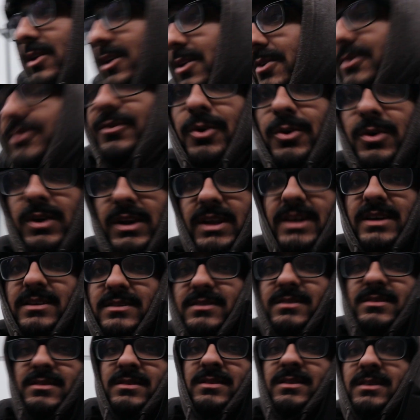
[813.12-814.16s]
load of oil
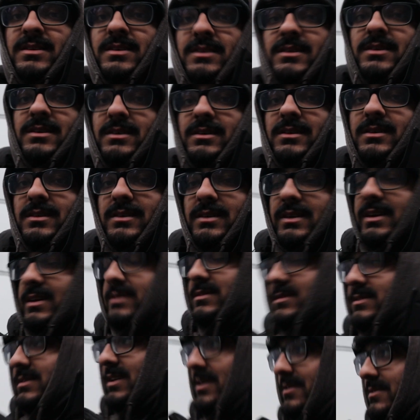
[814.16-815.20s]
leaks
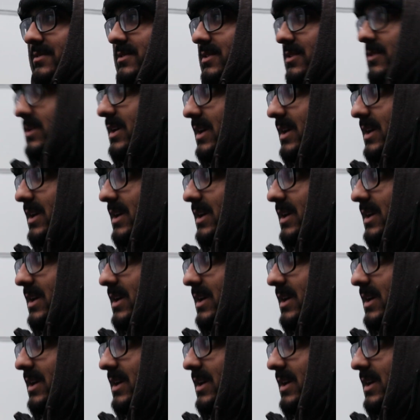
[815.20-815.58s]
and stuff, so